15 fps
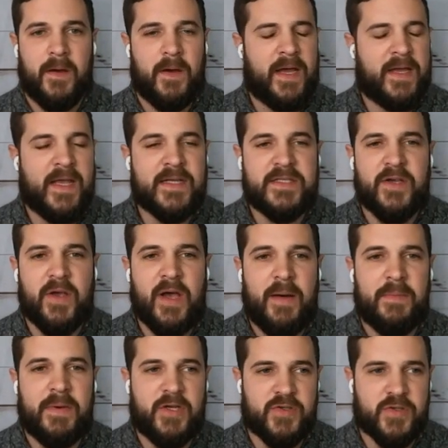I can't tell you how
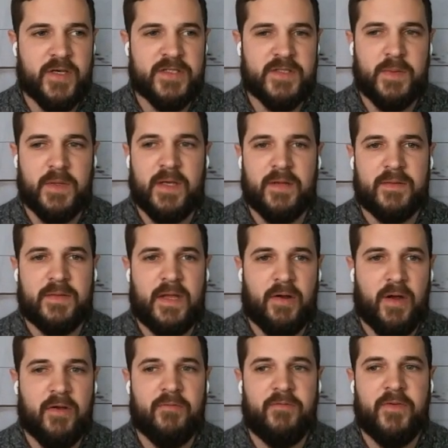many trusts we get that are
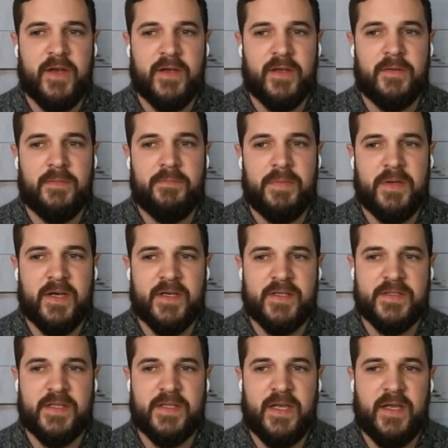unfunded
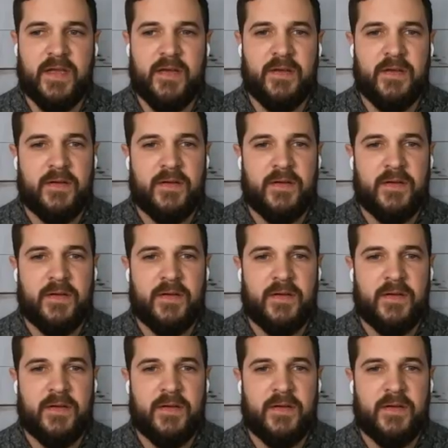because the